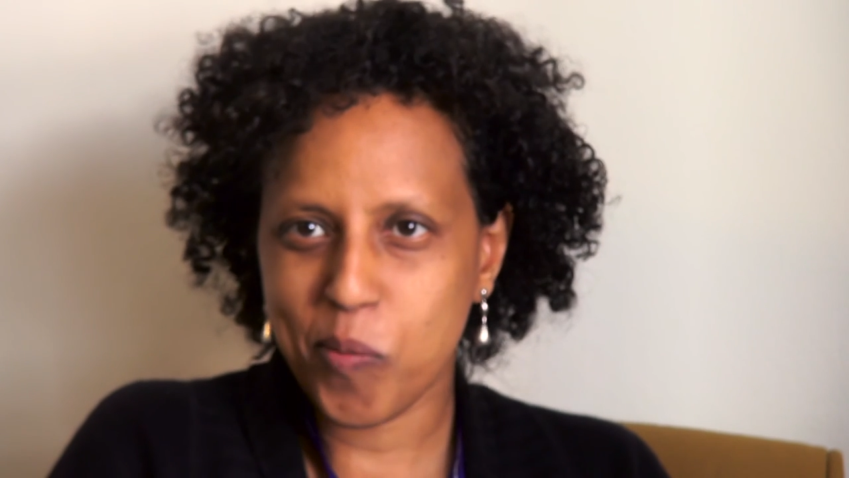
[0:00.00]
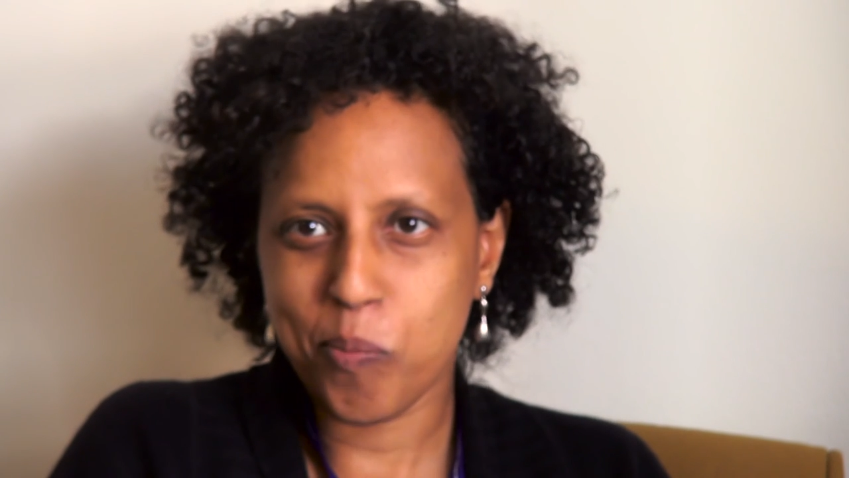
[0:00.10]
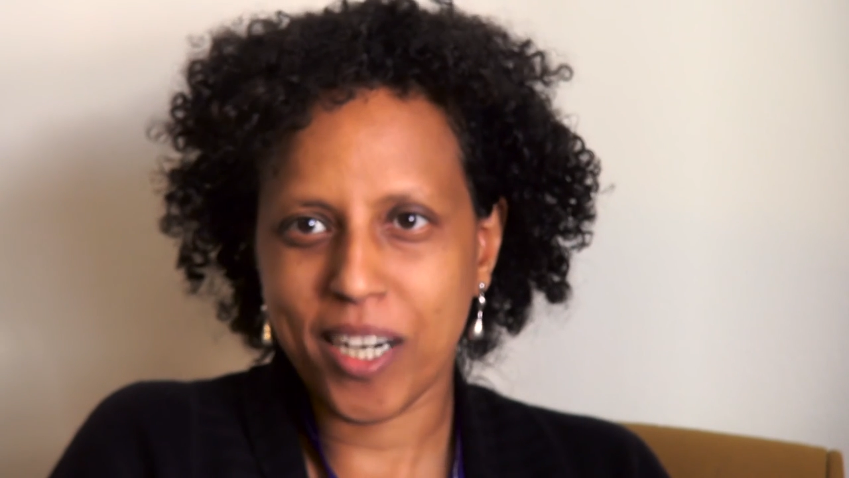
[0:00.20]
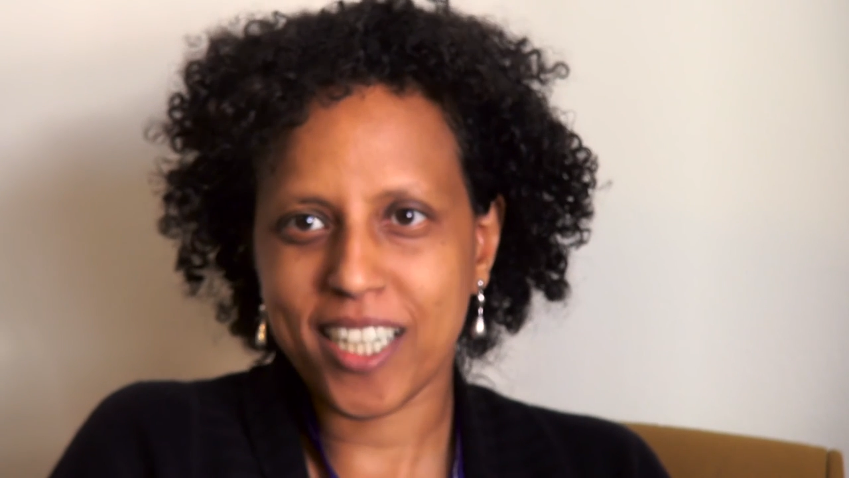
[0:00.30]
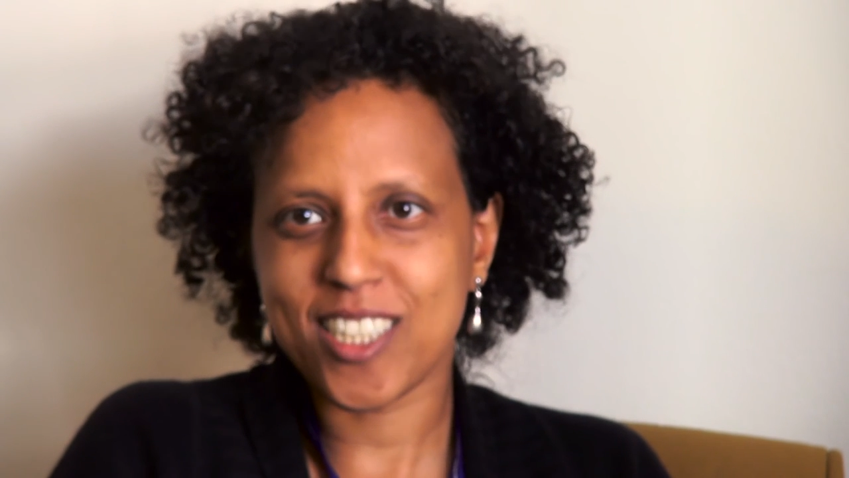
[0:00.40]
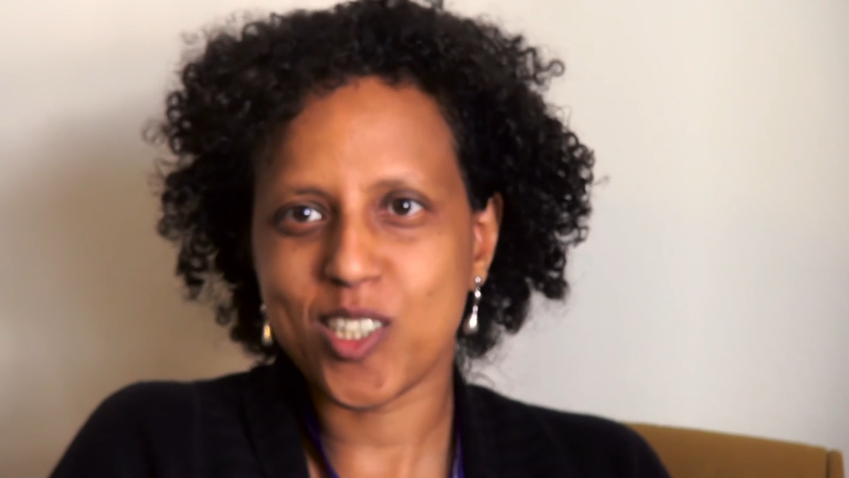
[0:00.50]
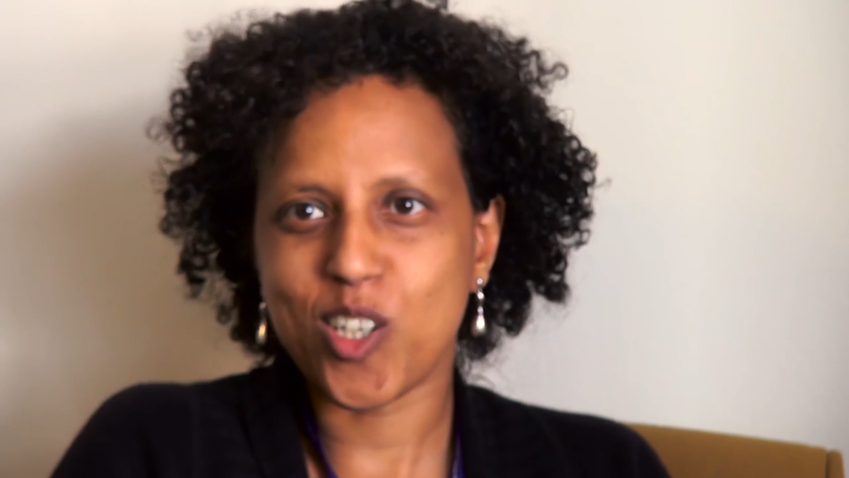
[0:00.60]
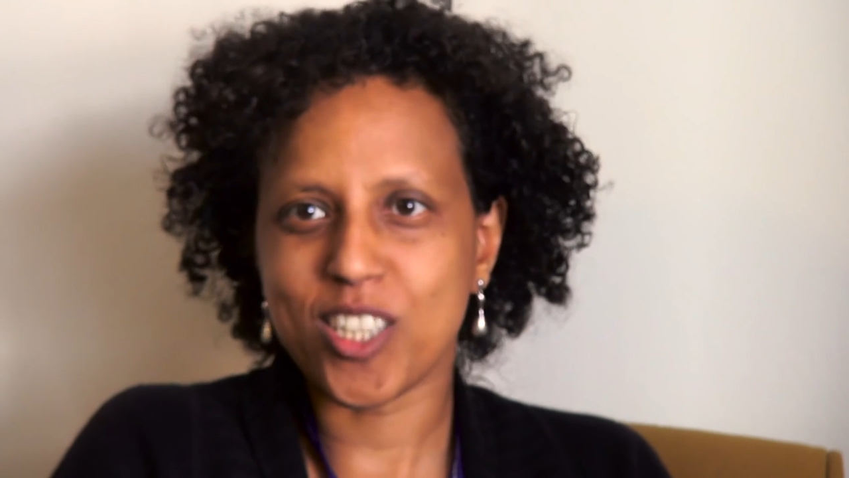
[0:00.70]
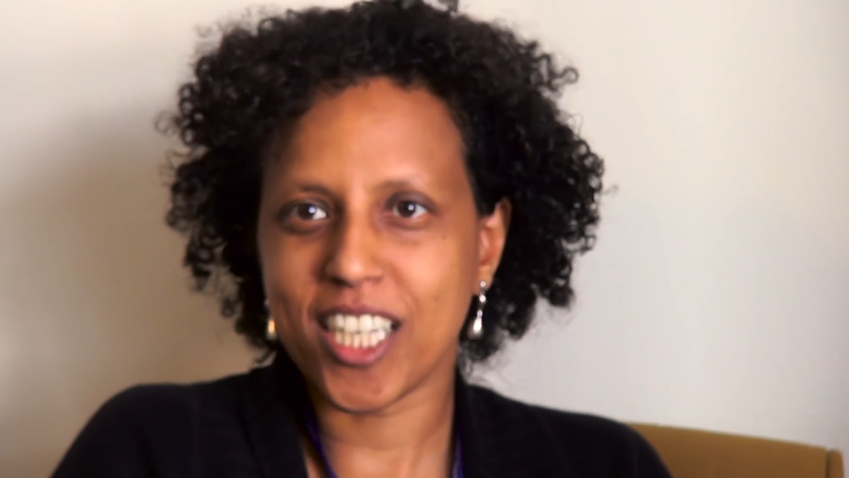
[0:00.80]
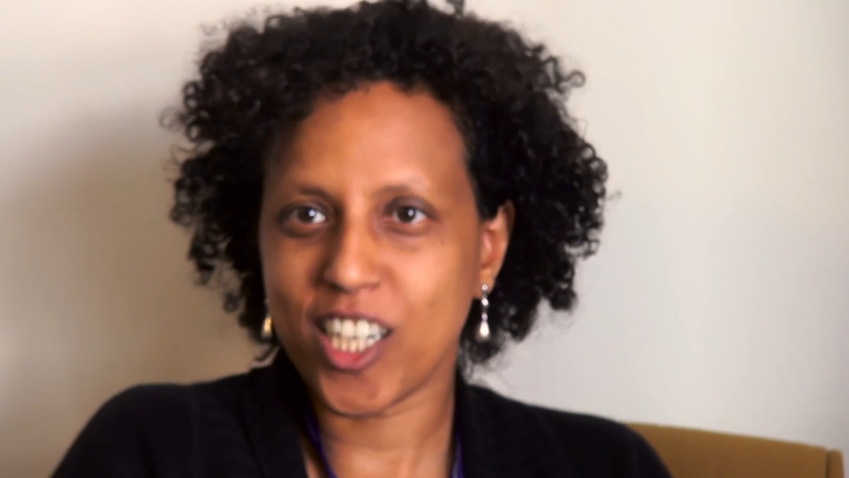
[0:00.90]

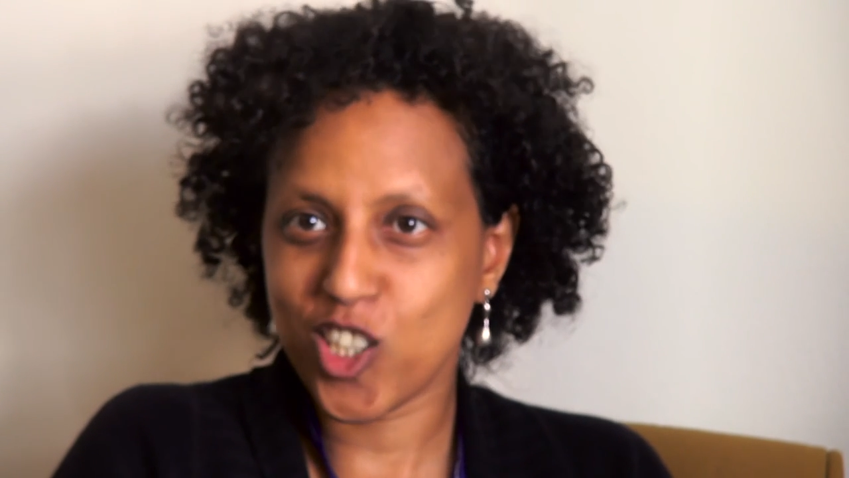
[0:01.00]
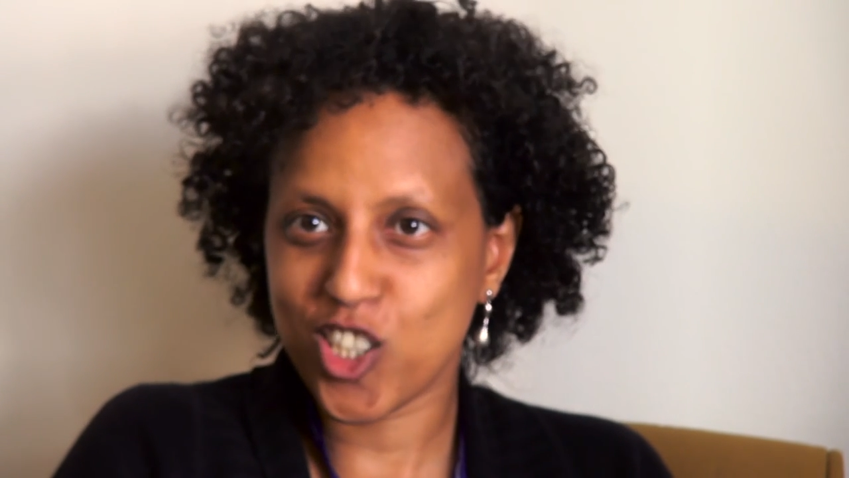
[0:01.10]
impact on the